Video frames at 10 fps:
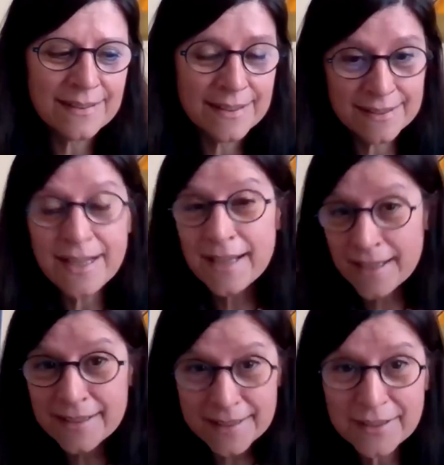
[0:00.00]
Linda
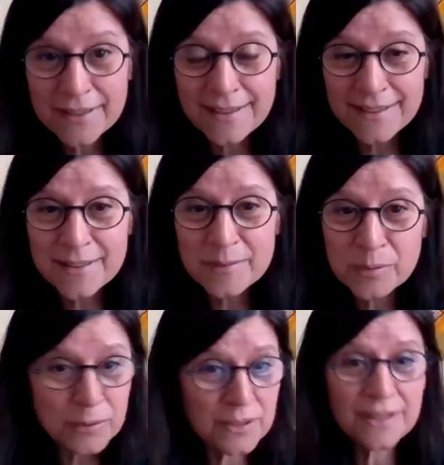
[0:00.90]
Ehrlich's
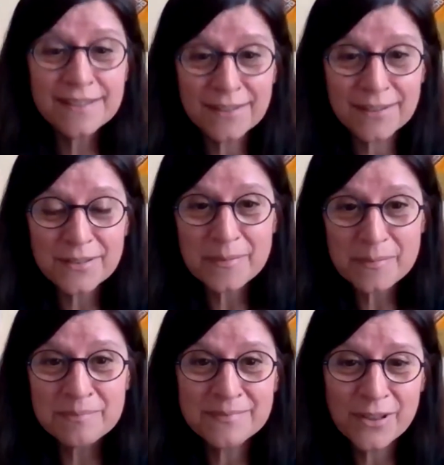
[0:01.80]
book on
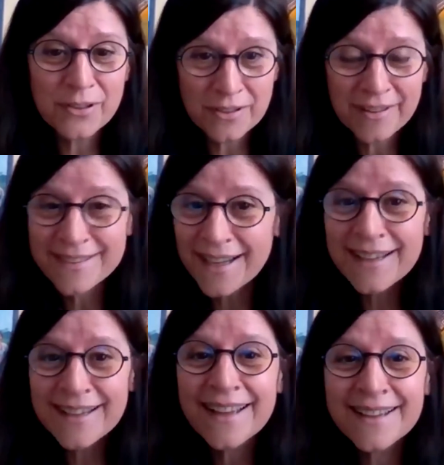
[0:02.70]

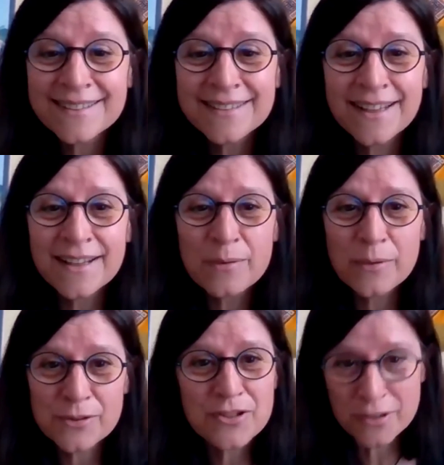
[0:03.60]
KOREEDA
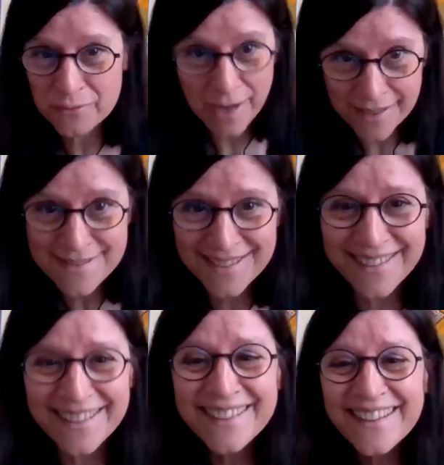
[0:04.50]
and what she writes
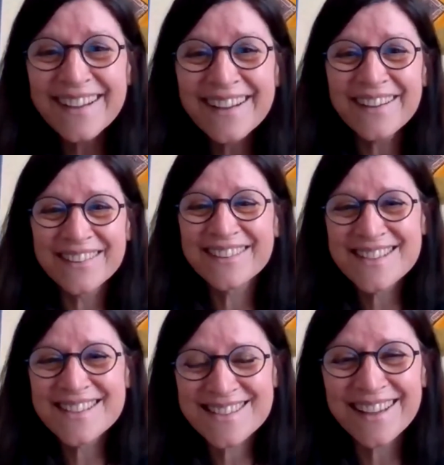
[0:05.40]
on
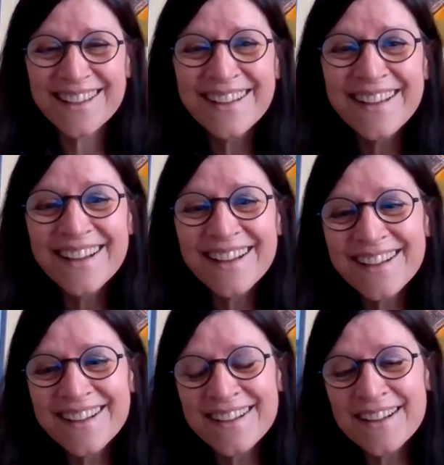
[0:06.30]
this
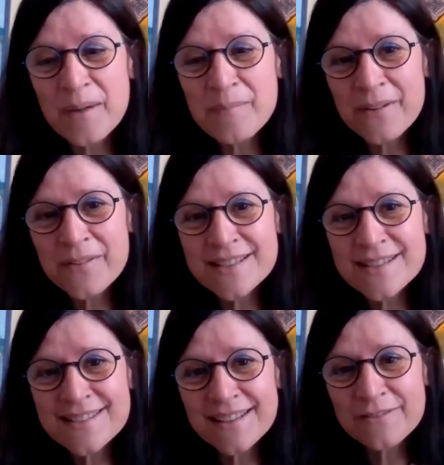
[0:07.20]
about
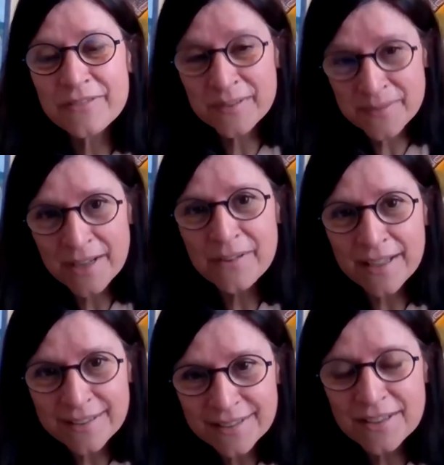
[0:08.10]
this film
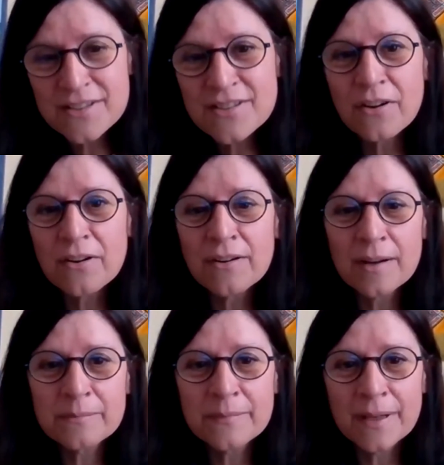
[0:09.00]
director. So
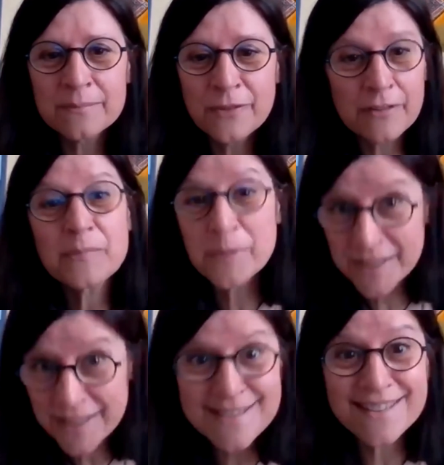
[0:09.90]
I'm very
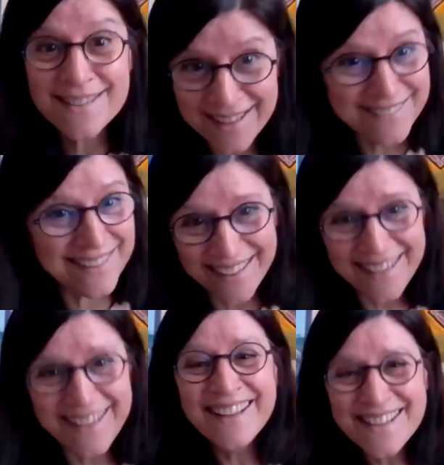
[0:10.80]
pleased that
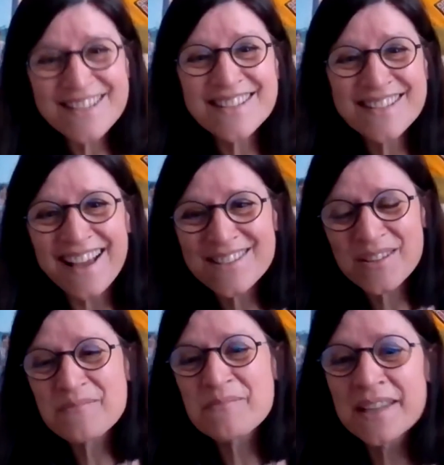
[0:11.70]
she's
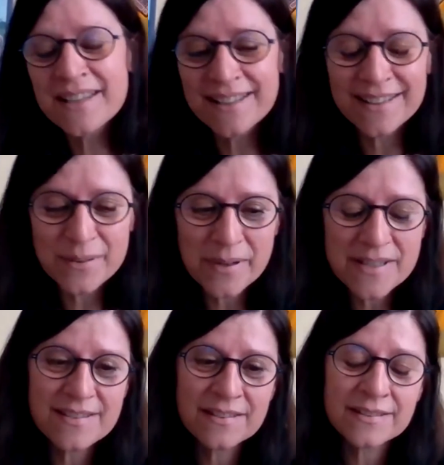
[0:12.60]
asking me a
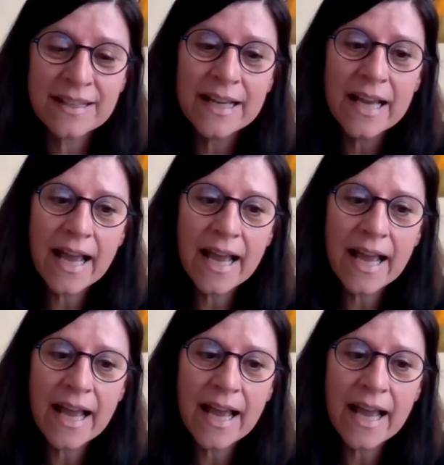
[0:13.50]
question.